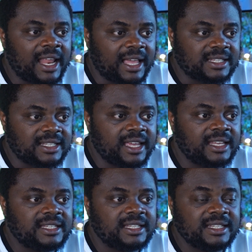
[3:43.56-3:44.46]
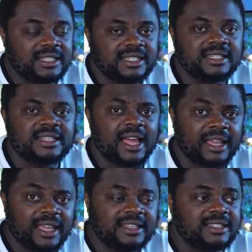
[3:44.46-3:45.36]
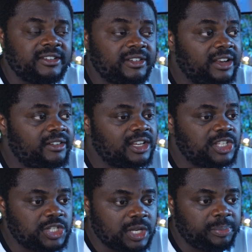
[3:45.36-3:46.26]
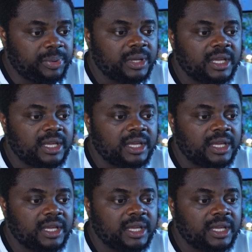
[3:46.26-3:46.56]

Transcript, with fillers: Like I said, these things are getting really, really cheap.